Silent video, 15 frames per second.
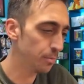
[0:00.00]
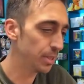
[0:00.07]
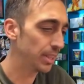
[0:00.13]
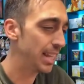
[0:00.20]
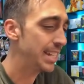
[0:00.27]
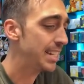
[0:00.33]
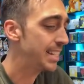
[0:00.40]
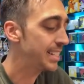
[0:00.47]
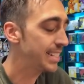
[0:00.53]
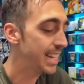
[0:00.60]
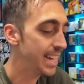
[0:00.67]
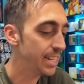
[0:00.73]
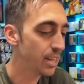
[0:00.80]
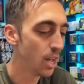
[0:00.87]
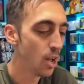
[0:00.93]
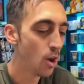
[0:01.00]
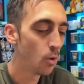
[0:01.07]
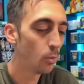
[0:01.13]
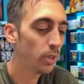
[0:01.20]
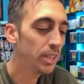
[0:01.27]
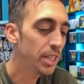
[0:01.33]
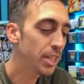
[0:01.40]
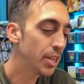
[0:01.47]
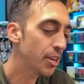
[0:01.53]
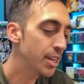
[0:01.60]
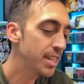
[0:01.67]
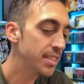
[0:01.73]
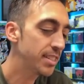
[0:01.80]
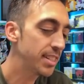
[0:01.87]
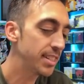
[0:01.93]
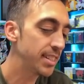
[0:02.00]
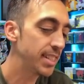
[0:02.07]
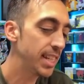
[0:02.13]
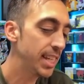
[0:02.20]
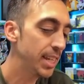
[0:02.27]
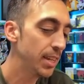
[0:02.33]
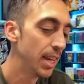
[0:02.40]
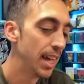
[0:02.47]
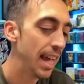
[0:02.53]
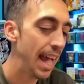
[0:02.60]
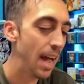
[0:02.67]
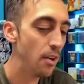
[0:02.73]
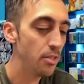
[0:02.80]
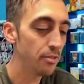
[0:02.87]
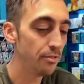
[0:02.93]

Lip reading: But like I said, really curious to see how the